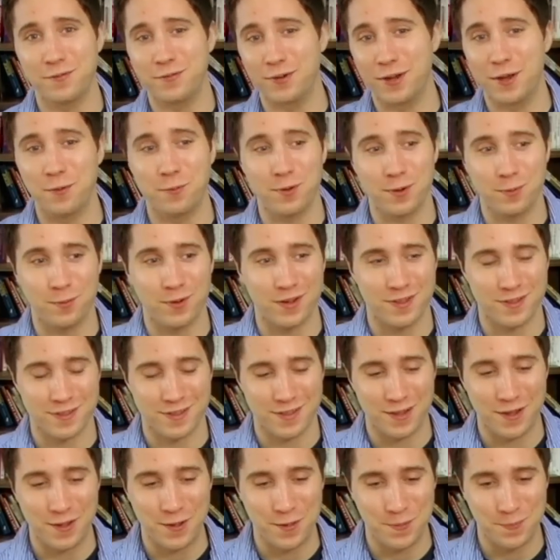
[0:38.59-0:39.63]
I forget what it was.
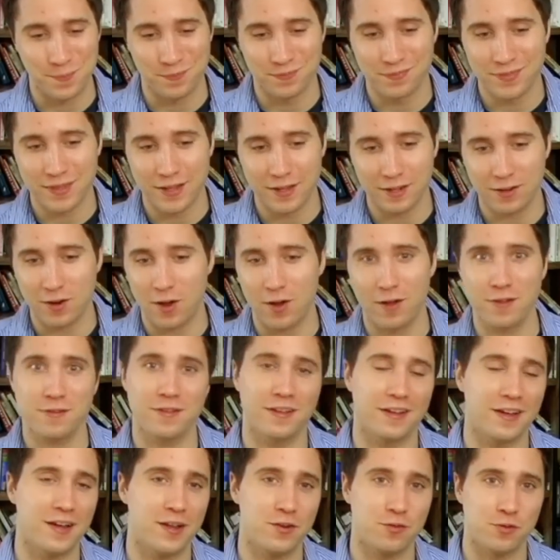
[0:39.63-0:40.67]
It cost
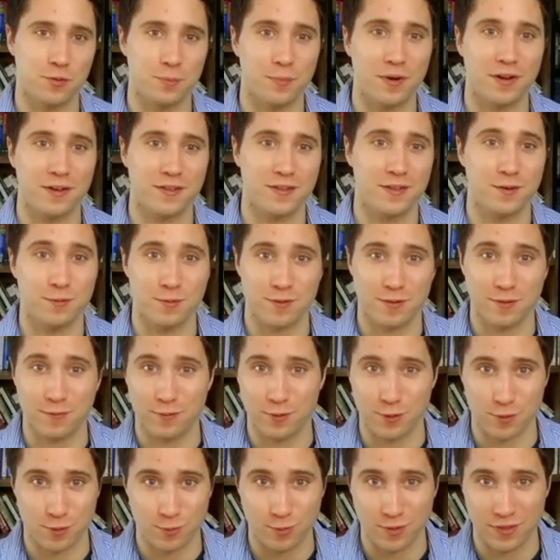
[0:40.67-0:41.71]
like $100 and it was the
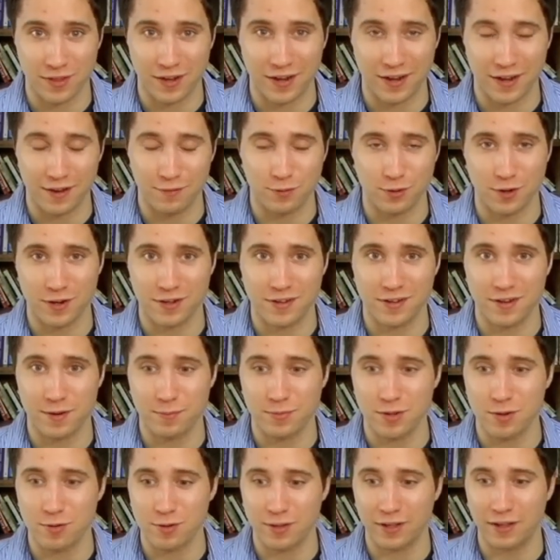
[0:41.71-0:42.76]
first one that I ever ended up
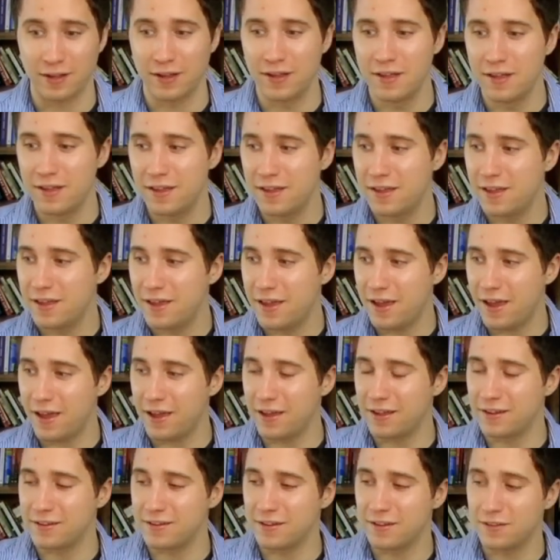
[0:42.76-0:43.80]
using.
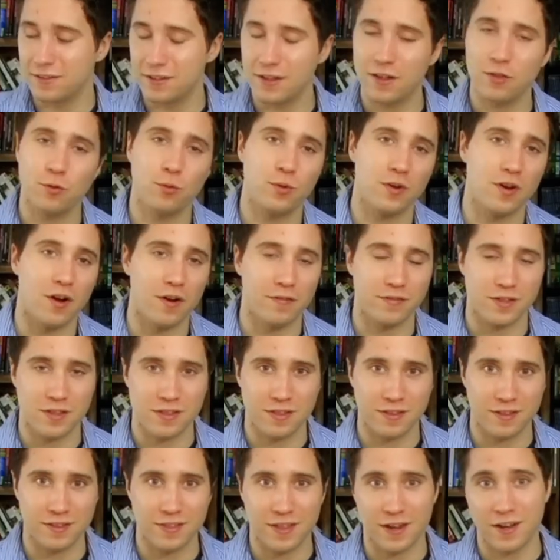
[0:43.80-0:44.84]
And the other one
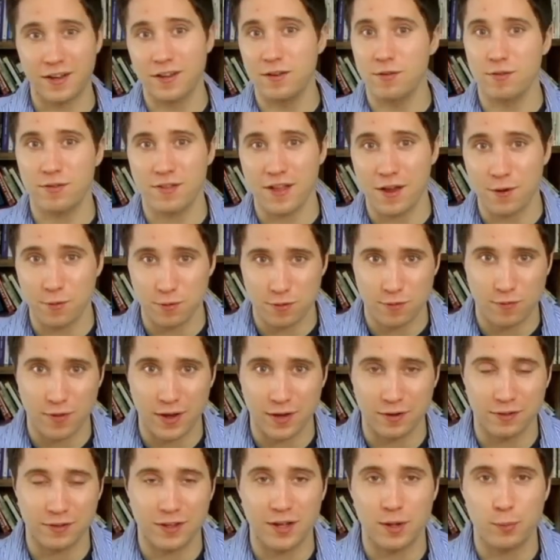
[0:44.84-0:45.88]
obviously that I use now is
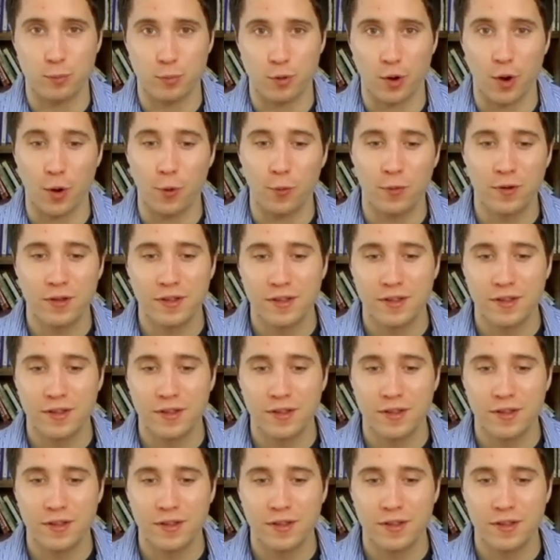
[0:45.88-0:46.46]
Final Cut Pro.